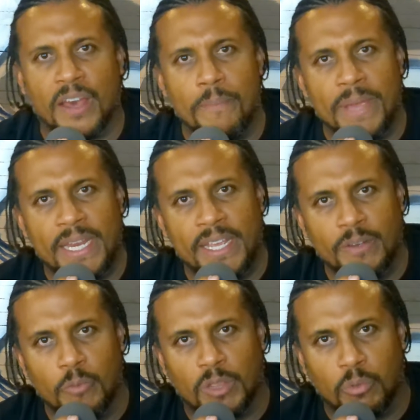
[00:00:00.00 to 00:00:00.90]

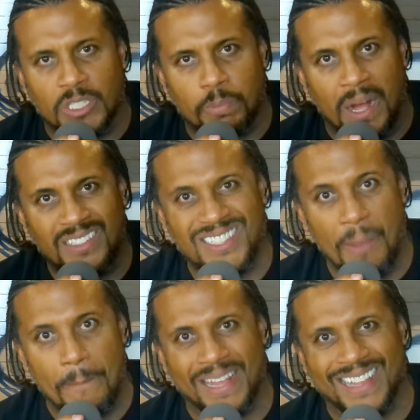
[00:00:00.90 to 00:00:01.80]
comedian with
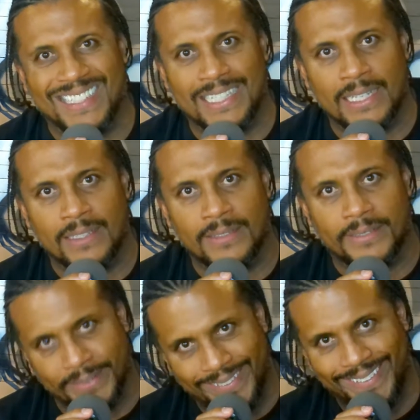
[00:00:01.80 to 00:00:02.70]
responsibilities.
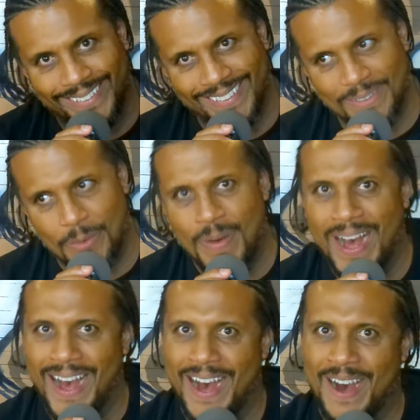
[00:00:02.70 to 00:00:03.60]
Jesus.
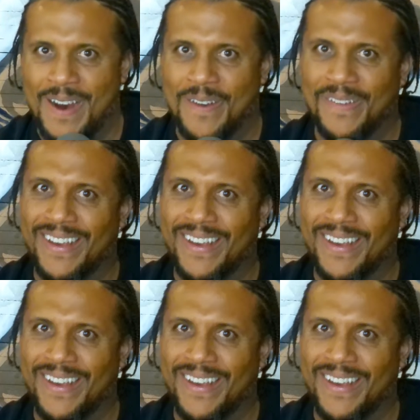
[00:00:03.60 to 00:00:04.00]
Wow.